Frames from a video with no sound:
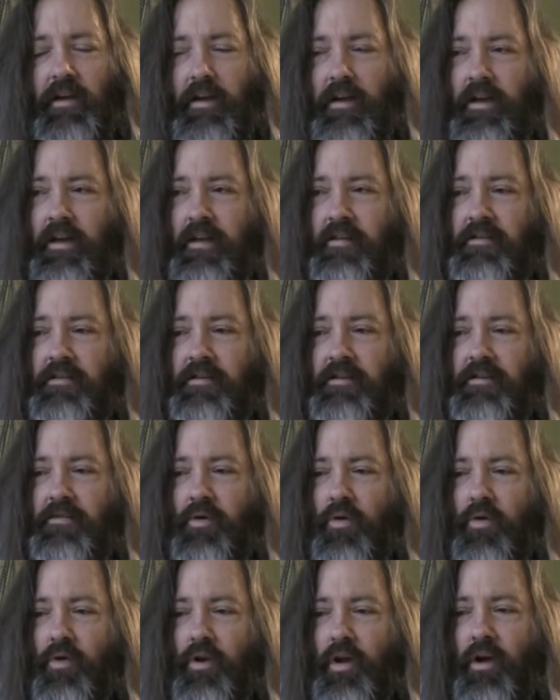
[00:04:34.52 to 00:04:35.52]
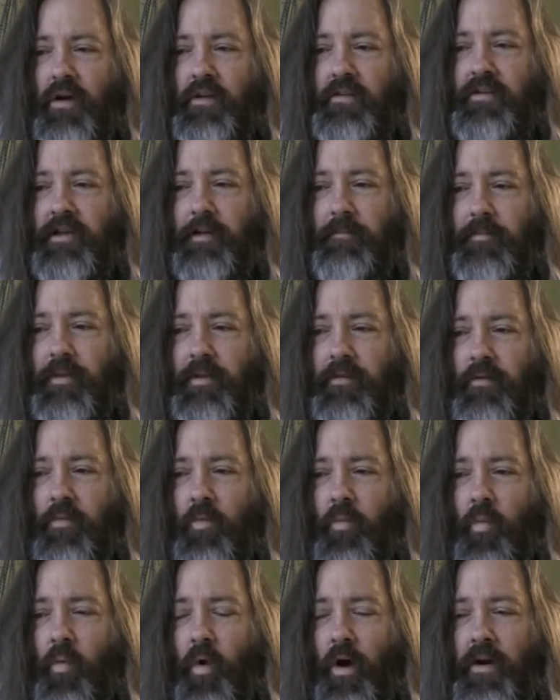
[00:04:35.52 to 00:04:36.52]
It's this whole concept that
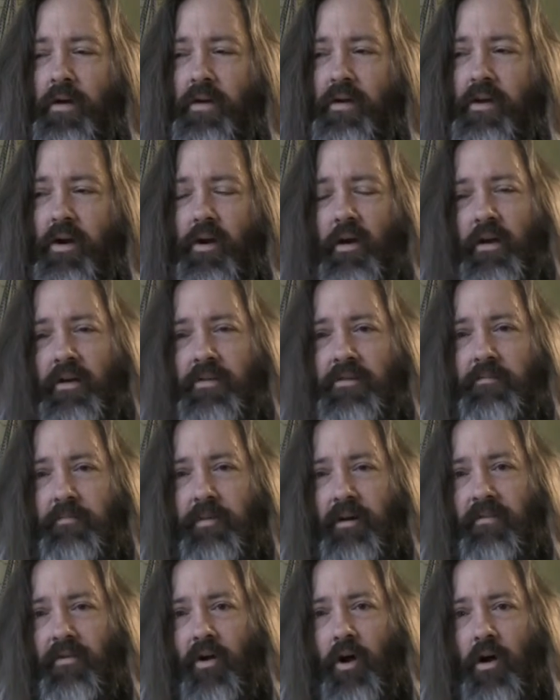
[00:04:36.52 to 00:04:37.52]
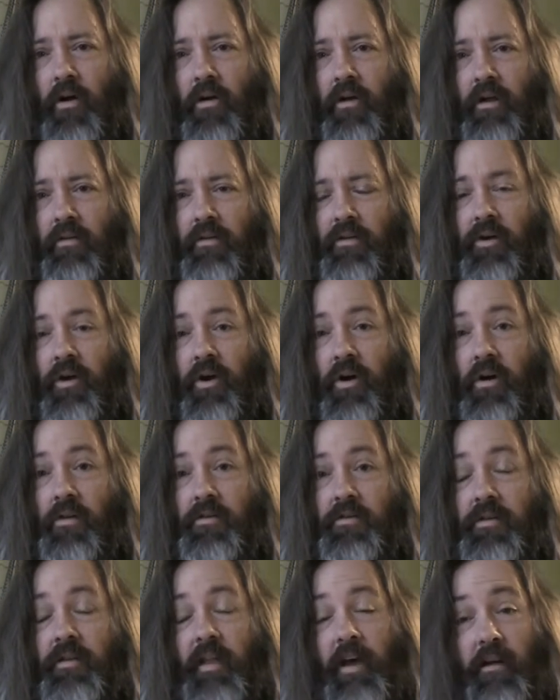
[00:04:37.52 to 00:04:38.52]
one God is above all other
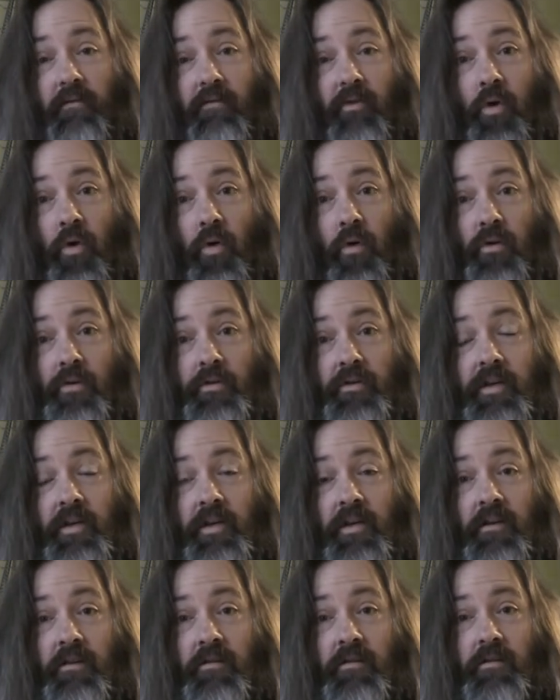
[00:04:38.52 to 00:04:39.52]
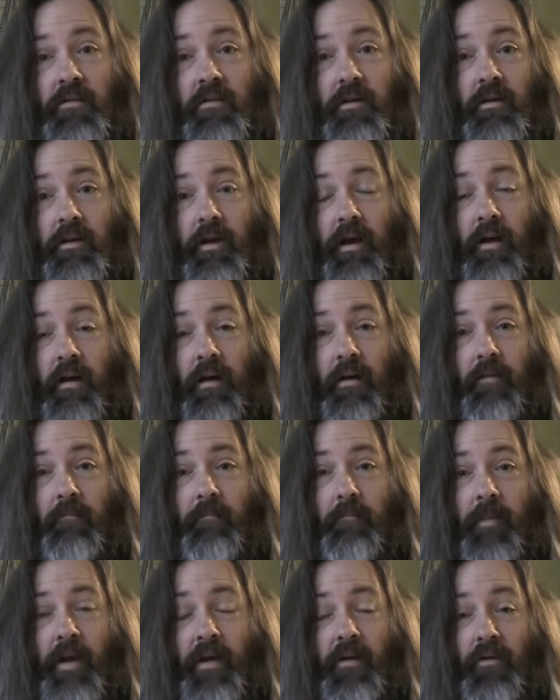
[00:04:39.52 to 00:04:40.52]
gods, and that, of course, is
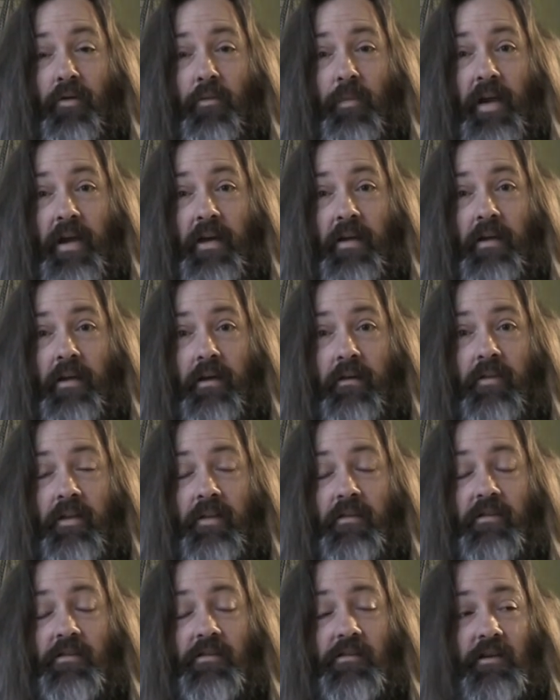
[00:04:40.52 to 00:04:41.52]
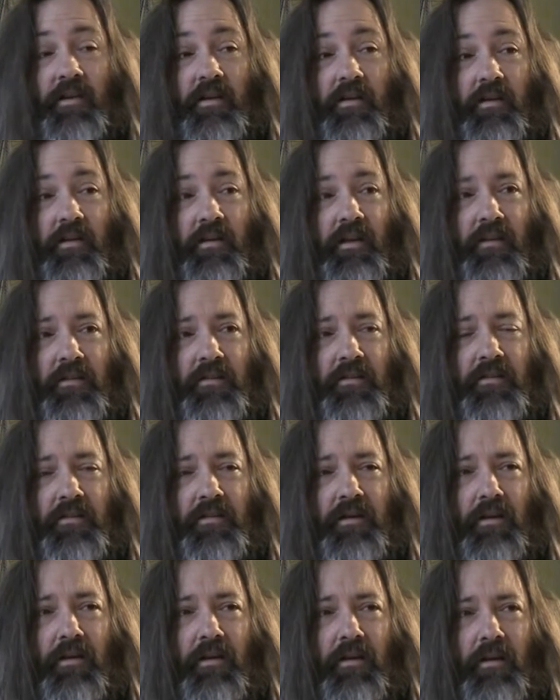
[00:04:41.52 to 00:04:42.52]
megalomania.
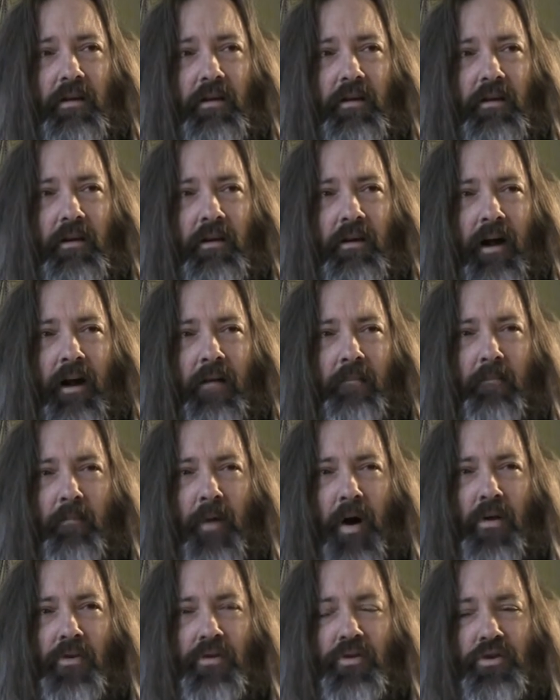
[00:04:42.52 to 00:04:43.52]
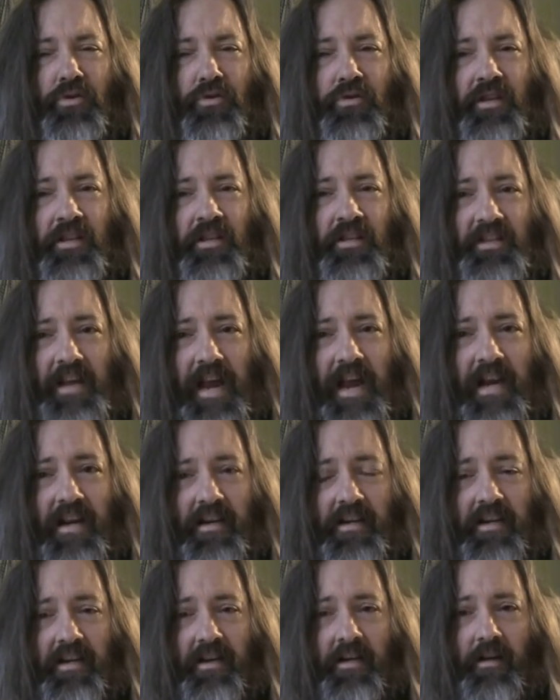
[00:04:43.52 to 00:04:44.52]
That's a monstrous
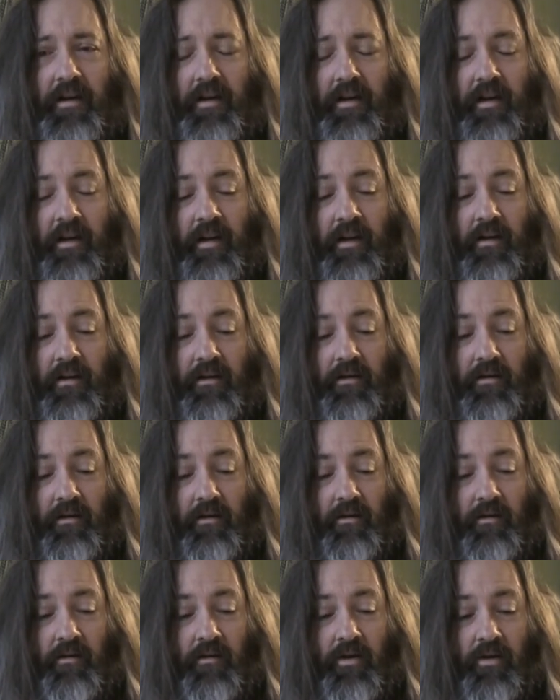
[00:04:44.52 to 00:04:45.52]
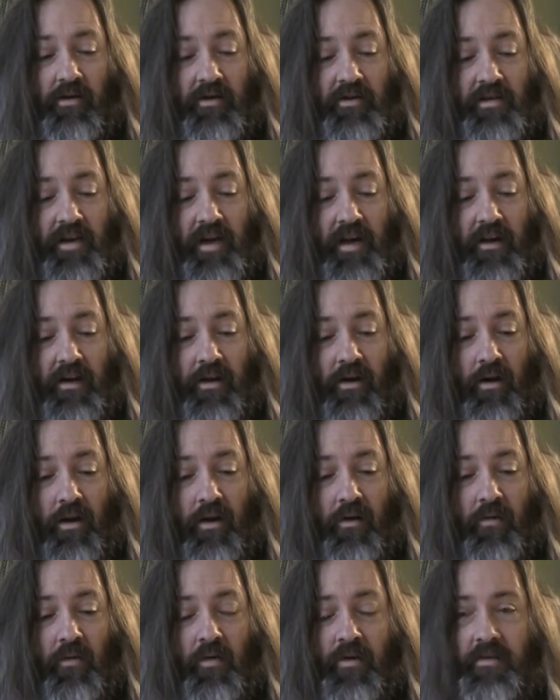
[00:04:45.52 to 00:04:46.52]
insanity, and you could say
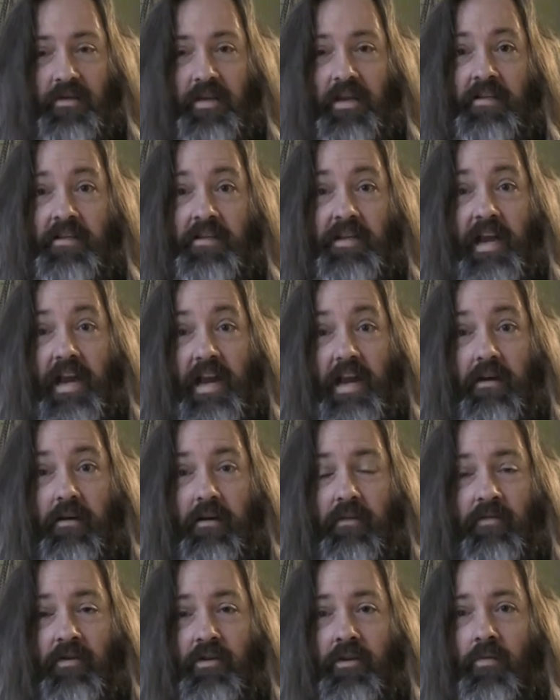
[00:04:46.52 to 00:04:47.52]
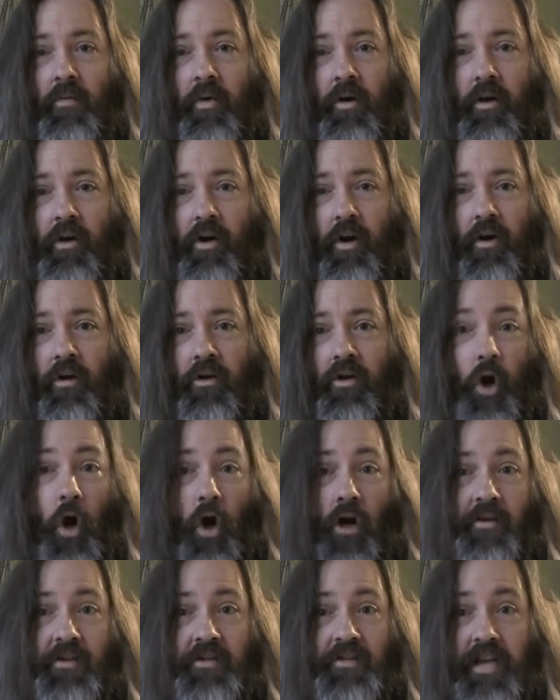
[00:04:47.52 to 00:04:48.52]
God was insane if you didn't want to call
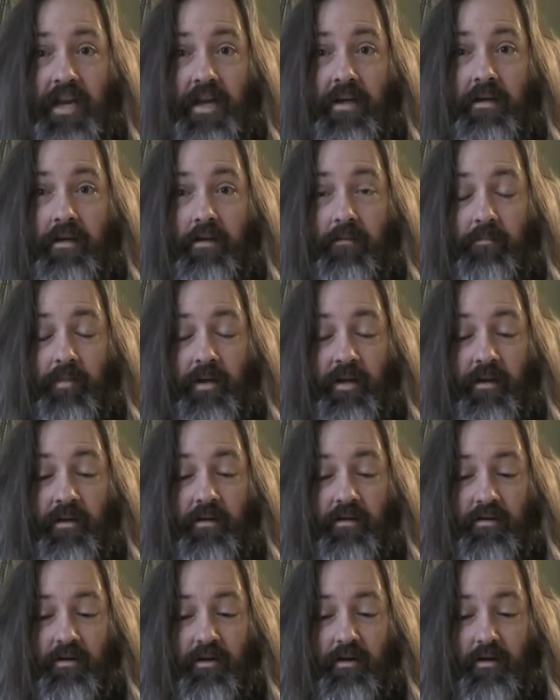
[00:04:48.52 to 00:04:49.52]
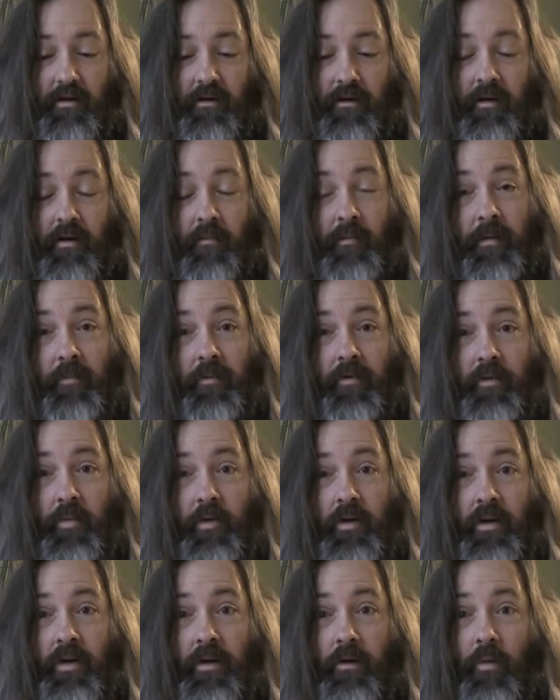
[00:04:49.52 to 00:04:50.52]
God Satan, because a lot of people
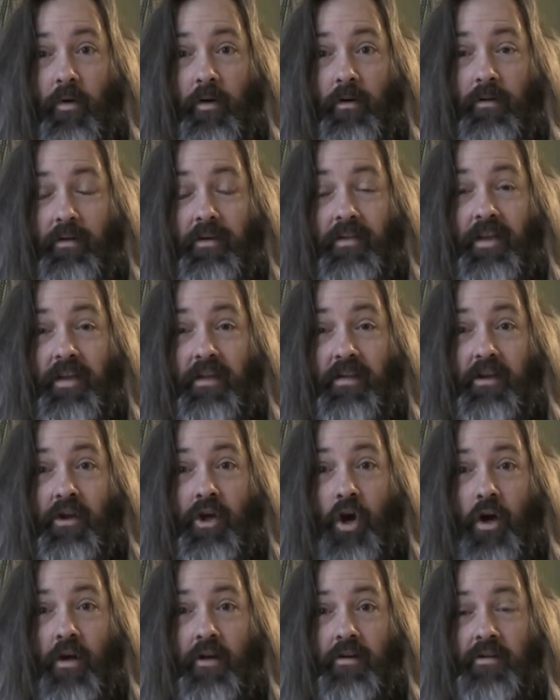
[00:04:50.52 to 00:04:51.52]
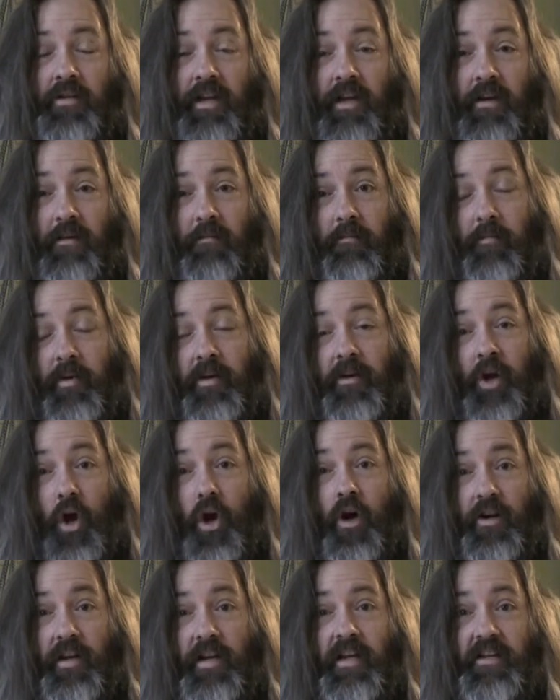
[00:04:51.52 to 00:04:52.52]
wouldn't want to think that God is Satan, but
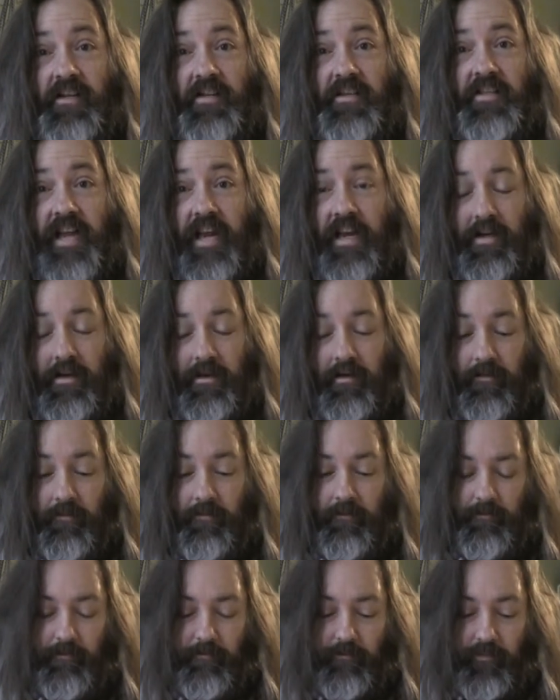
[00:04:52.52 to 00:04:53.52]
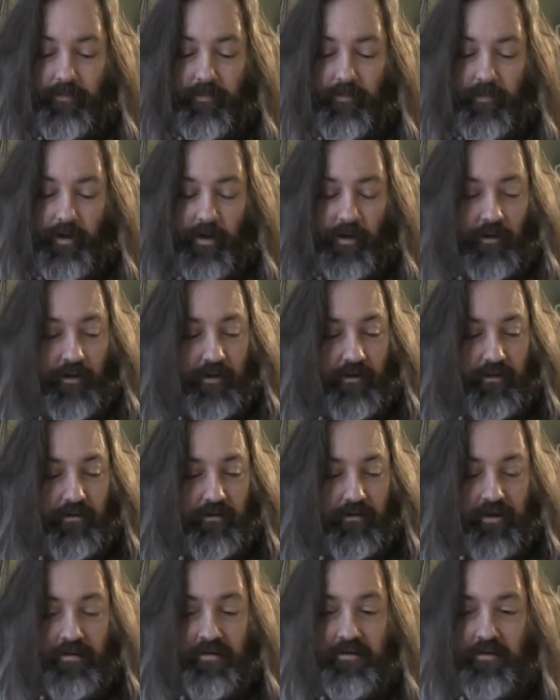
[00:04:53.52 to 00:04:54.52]
God is Satan. At least
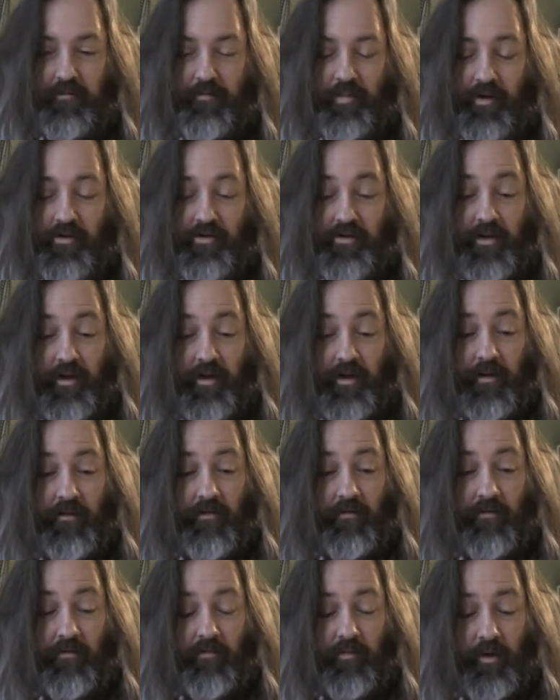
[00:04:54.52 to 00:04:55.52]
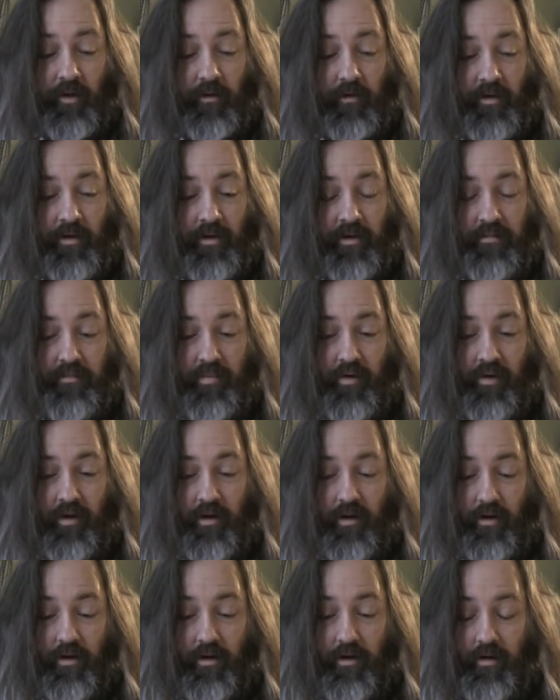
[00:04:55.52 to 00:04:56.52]
that's the impression I get when I read this book.
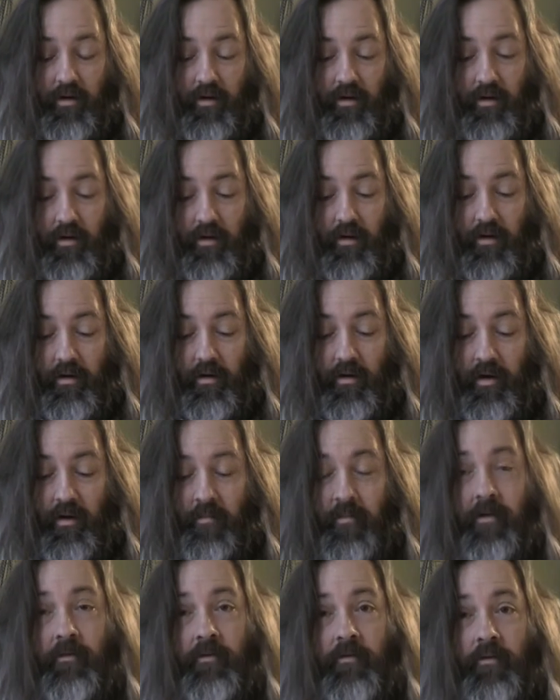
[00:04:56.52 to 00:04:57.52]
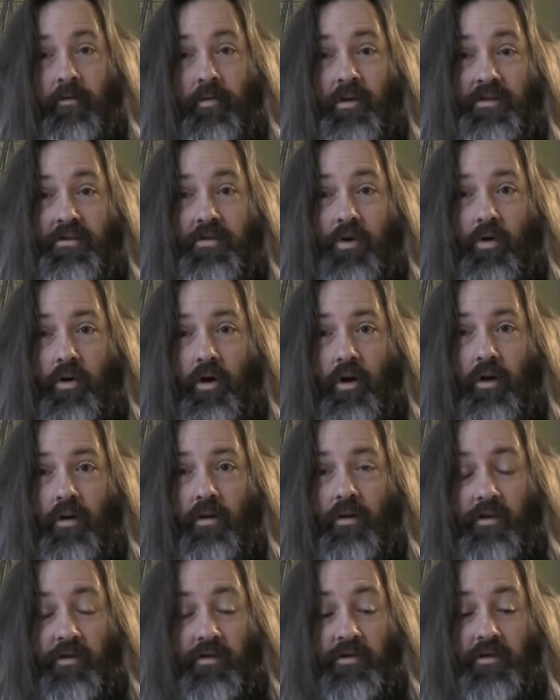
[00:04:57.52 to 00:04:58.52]
I mean, there is no
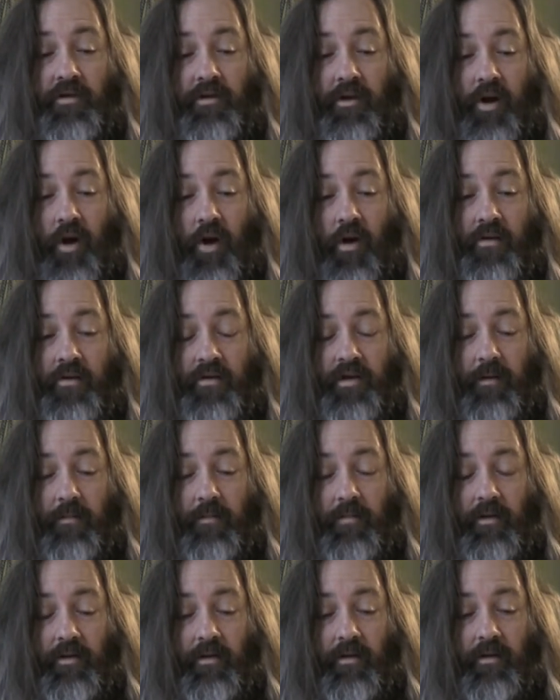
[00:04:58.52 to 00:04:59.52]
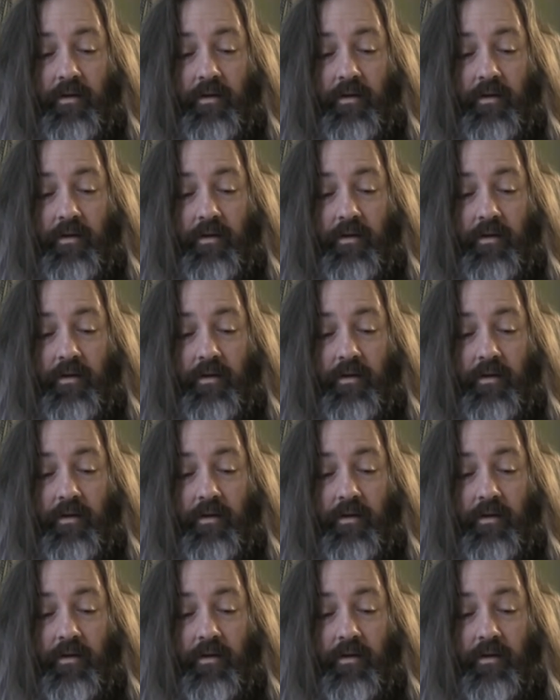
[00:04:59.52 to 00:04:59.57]
God. It's just a concept.